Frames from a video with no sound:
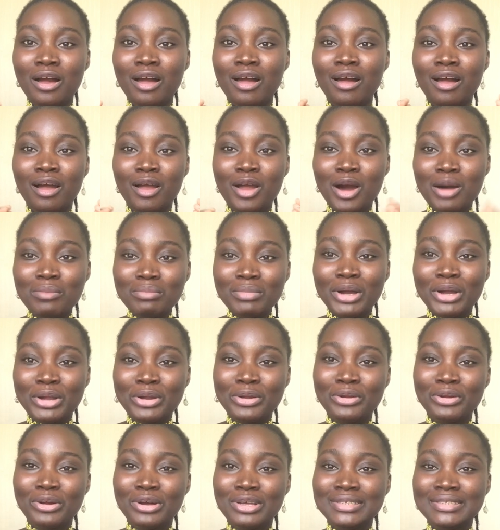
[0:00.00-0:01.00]
come
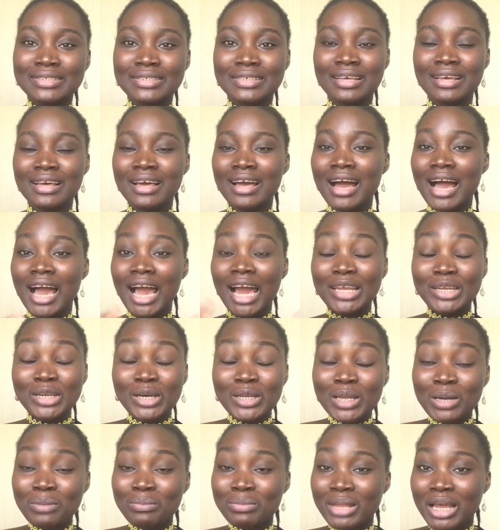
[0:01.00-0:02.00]
across another
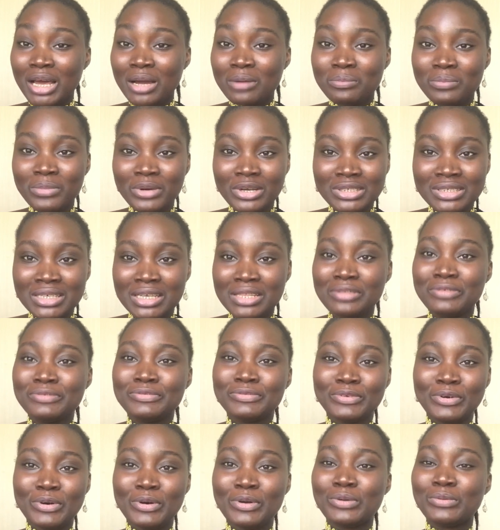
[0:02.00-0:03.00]
Black person
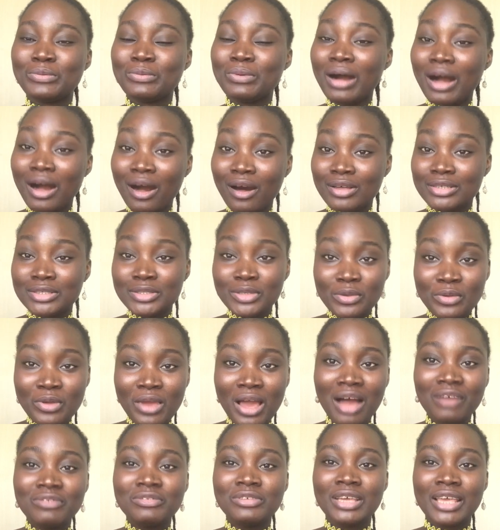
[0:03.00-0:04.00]
for a while, so you
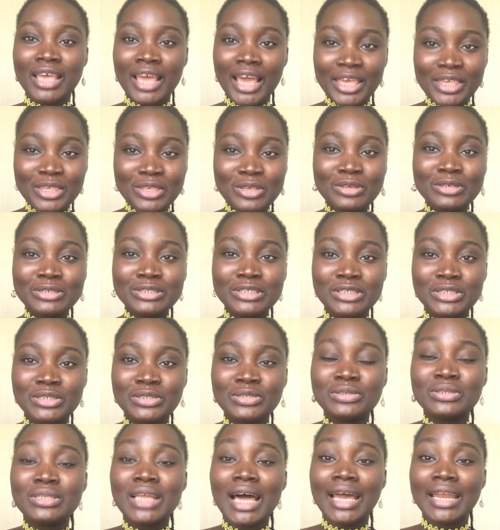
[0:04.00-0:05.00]
have to get used to
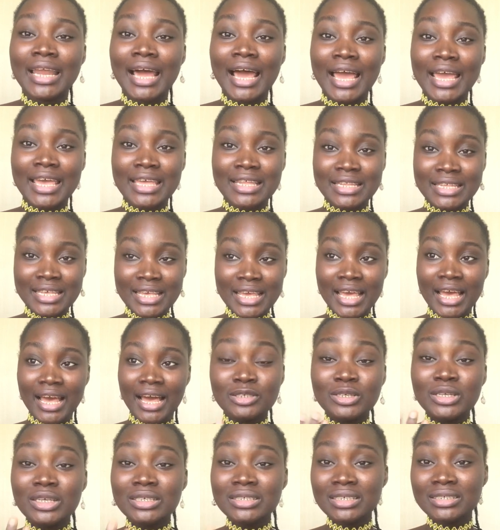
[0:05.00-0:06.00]
that idea. So
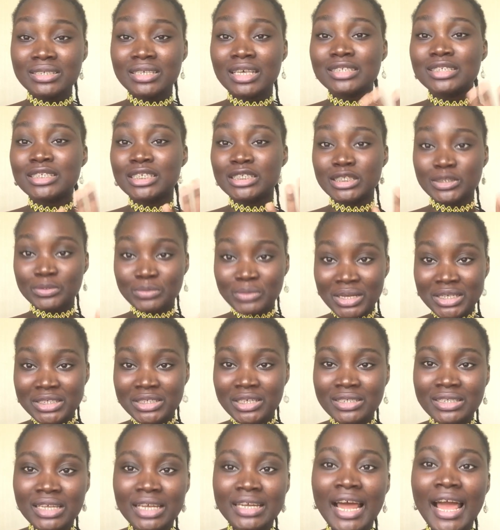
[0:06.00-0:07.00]
this is a situation
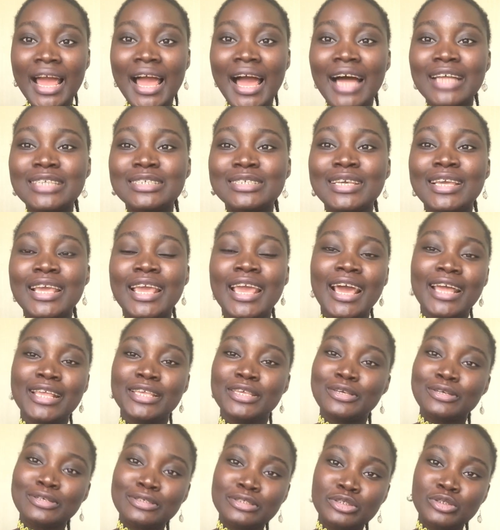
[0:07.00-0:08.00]
that I had to get
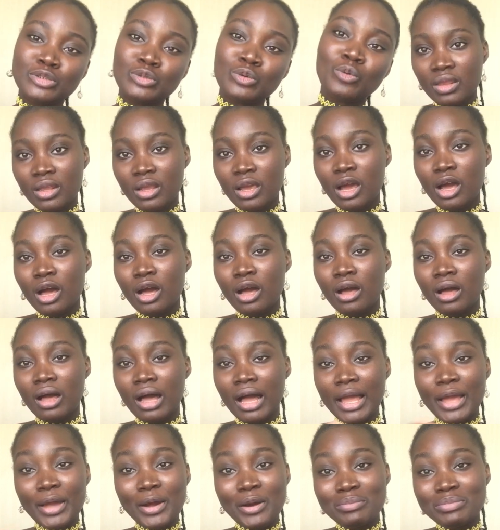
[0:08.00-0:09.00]
used to. I
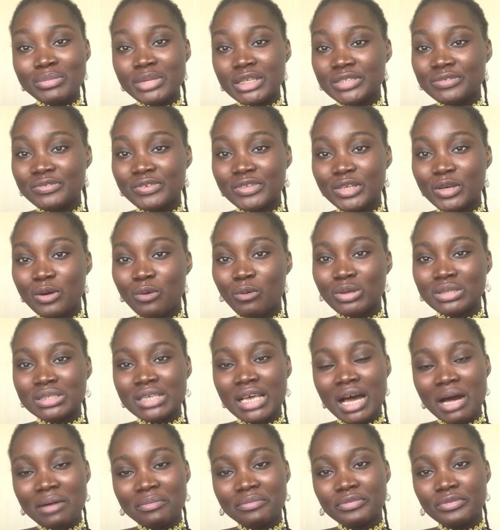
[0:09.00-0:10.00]
hope this video was
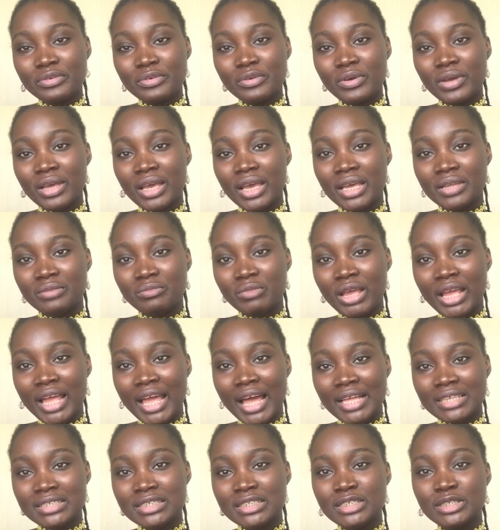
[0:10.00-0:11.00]
helpful in
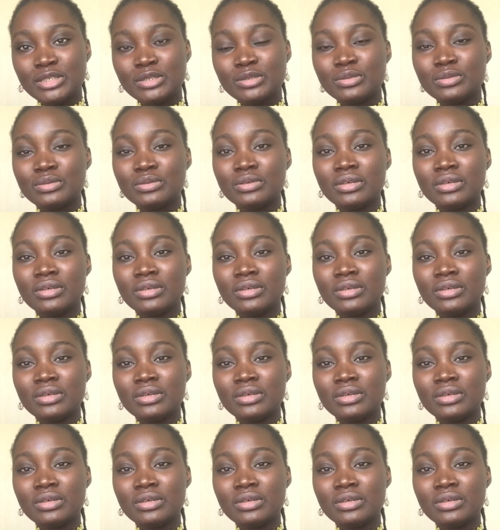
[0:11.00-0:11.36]
regards to